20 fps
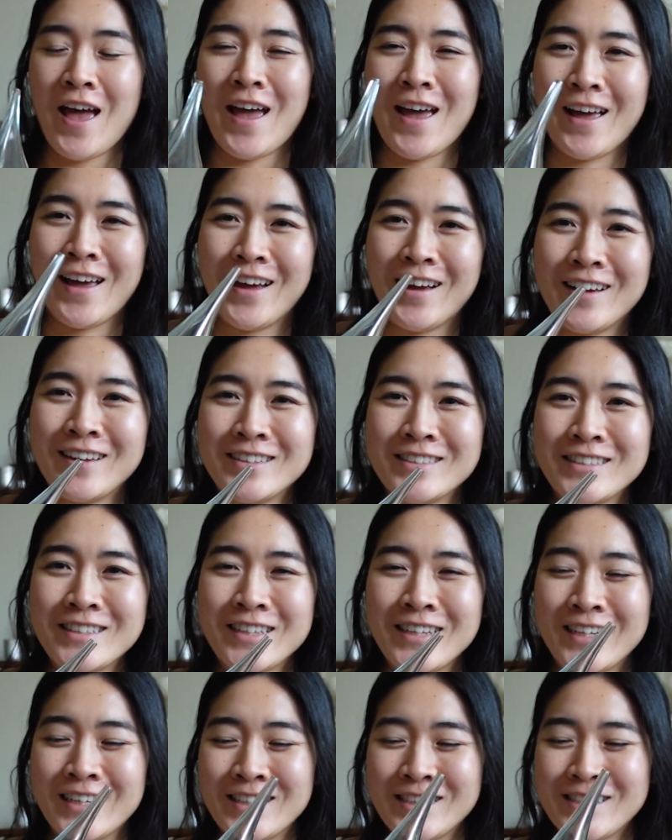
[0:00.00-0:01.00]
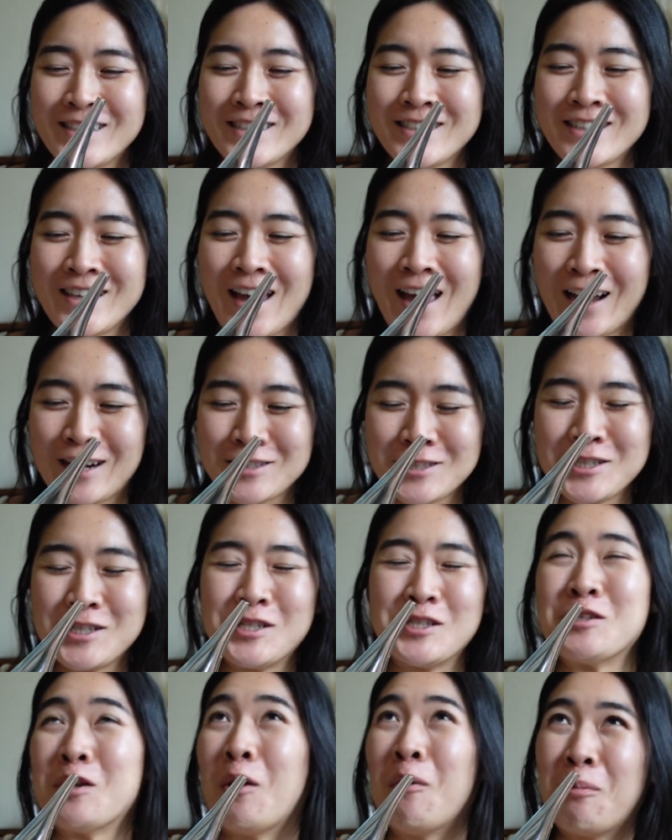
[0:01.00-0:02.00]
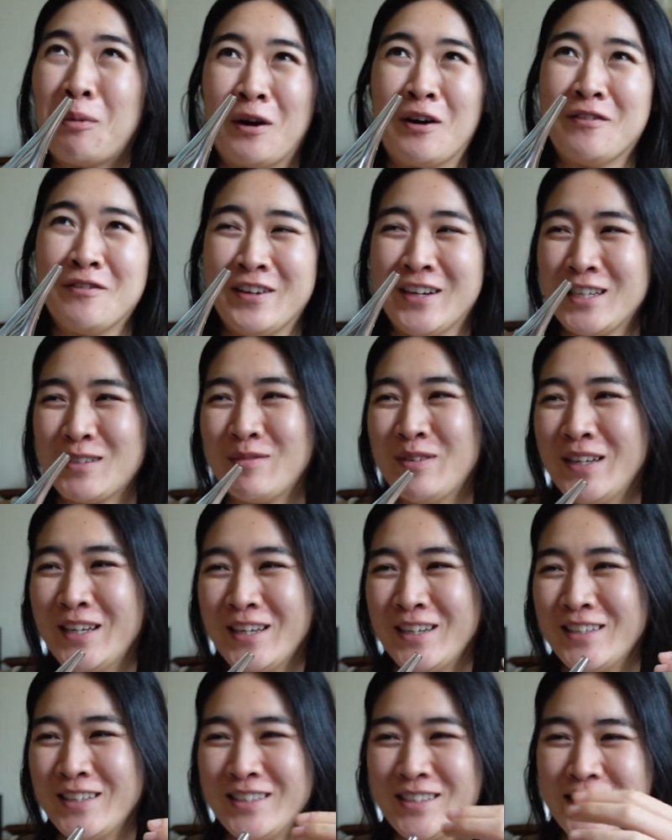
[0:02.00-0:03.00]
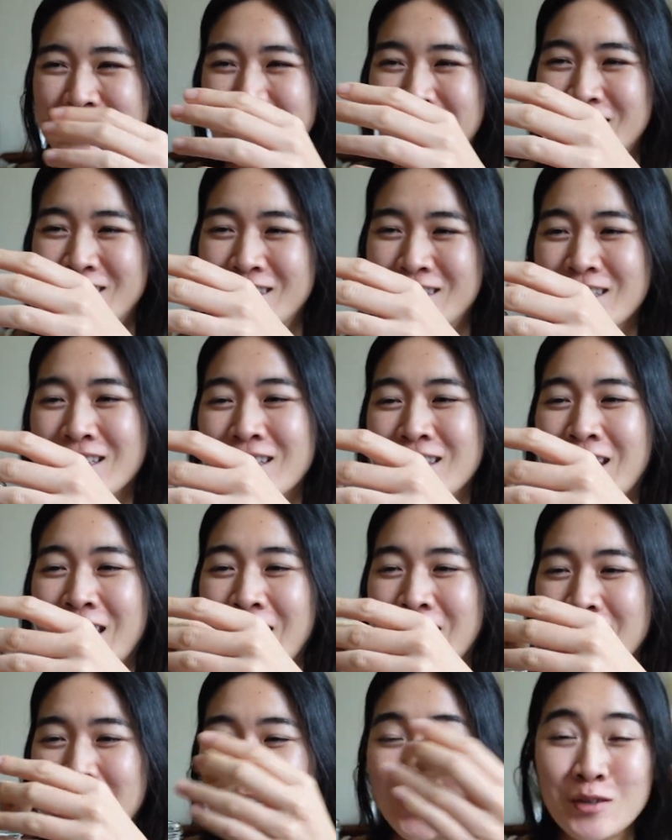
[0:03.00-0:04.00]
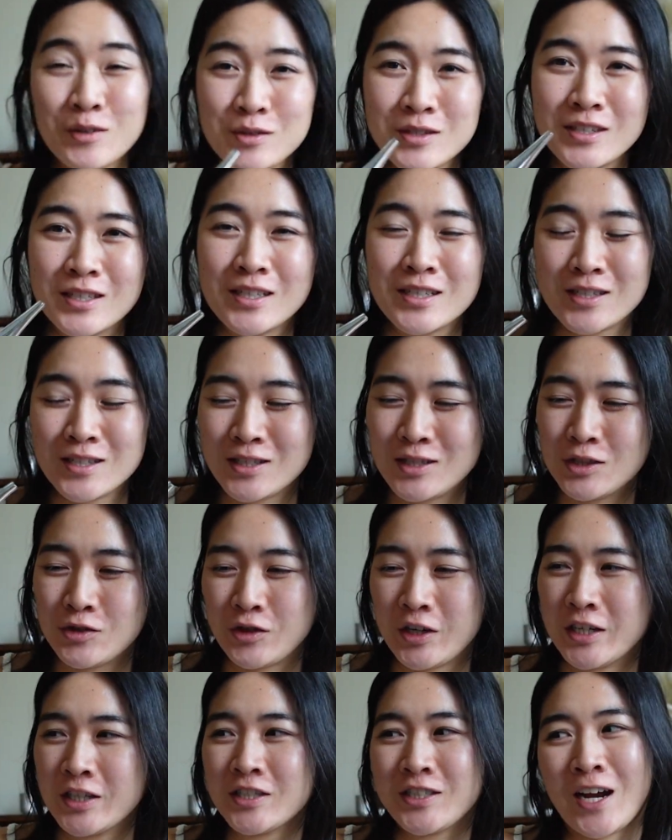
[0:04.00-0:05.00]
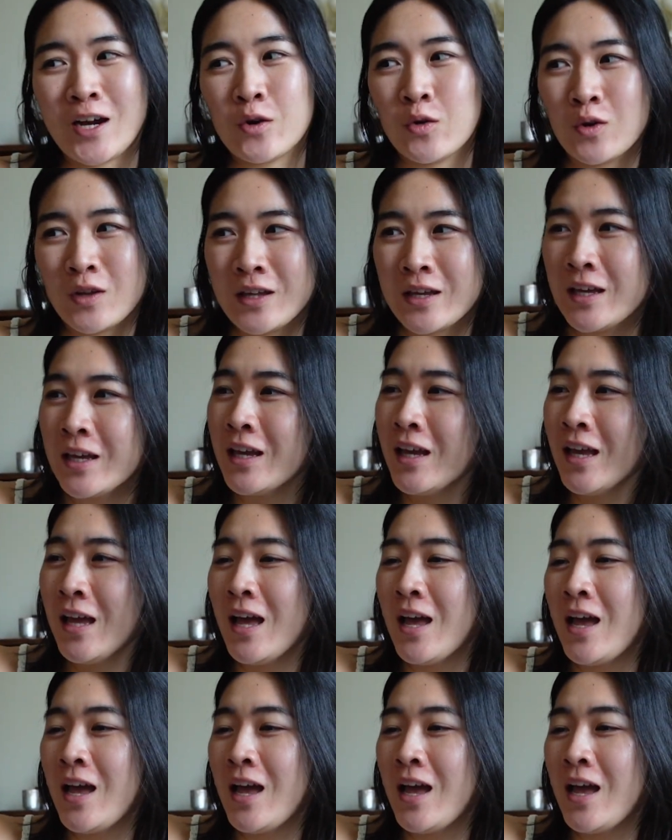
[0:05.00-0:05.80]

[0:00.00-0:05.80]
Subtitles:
and it's actually so perfect because they use this to drink Txakoli